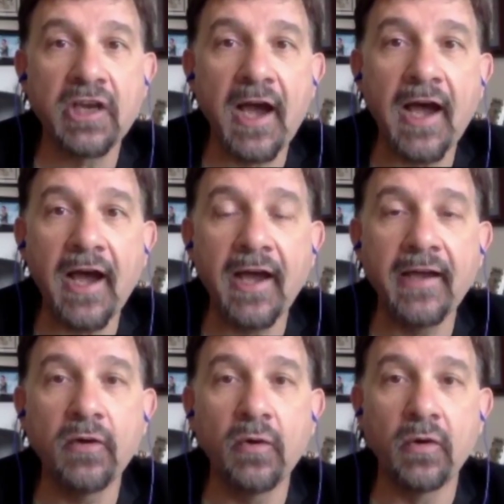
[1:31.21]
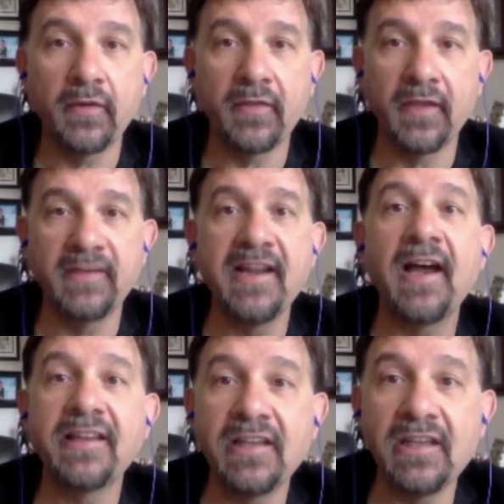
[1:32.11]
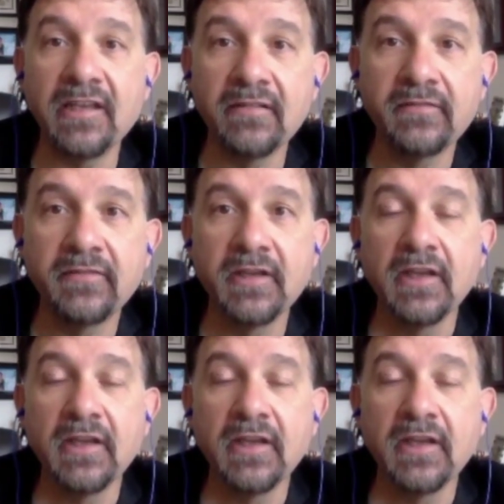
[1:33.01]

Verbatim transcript: guy or the naive,